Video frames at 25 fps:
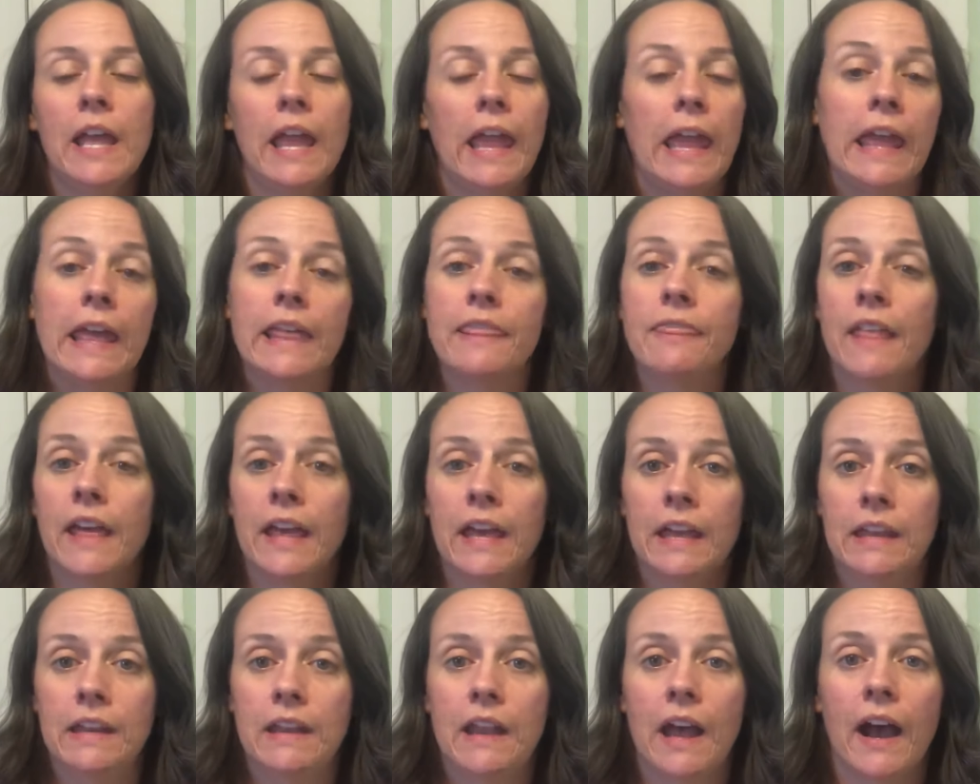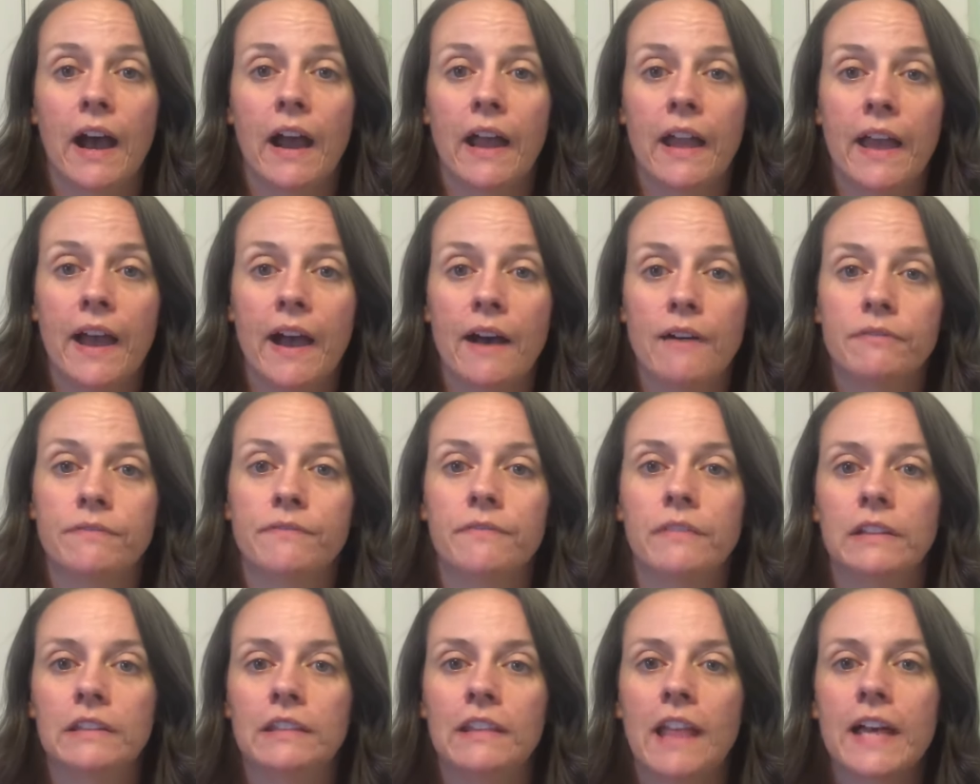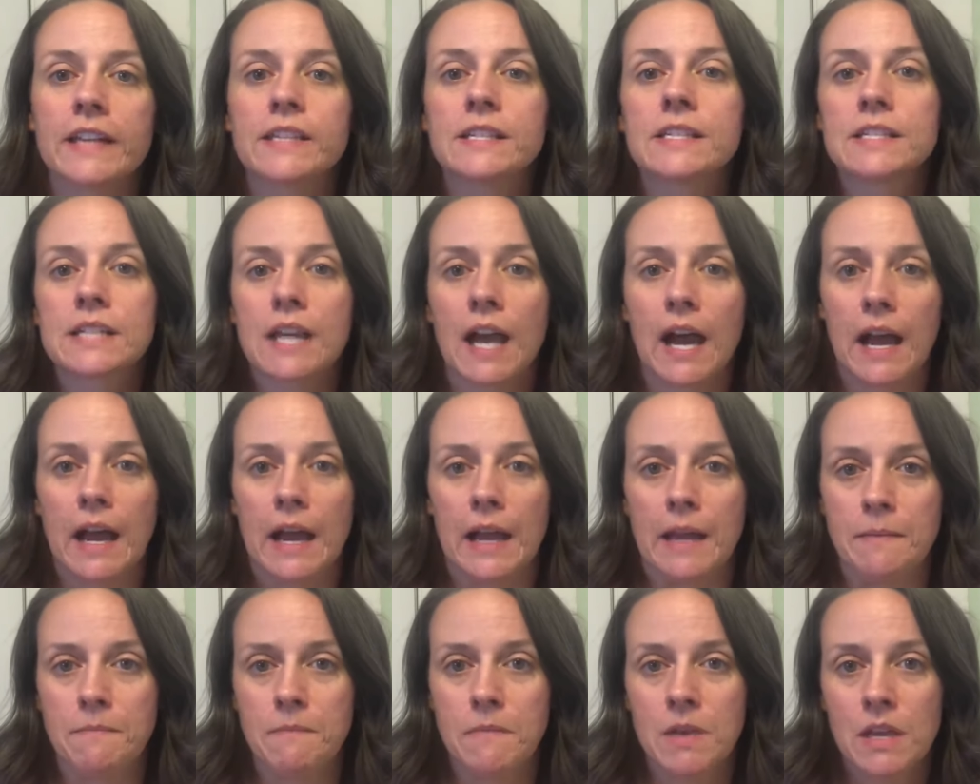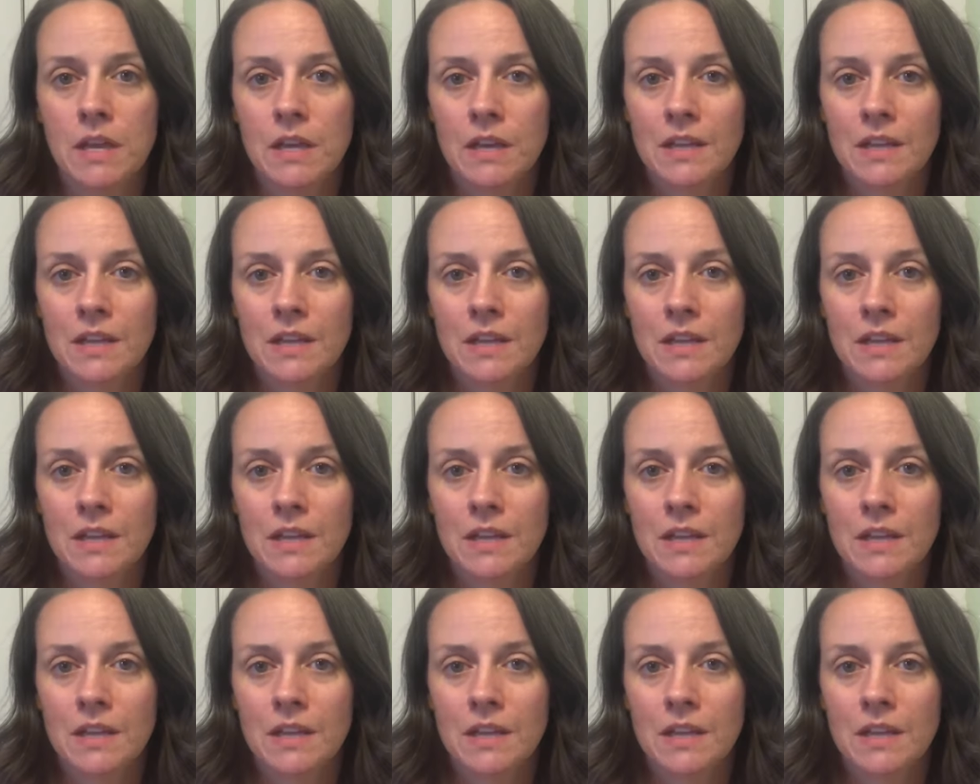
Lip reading: and then I have less time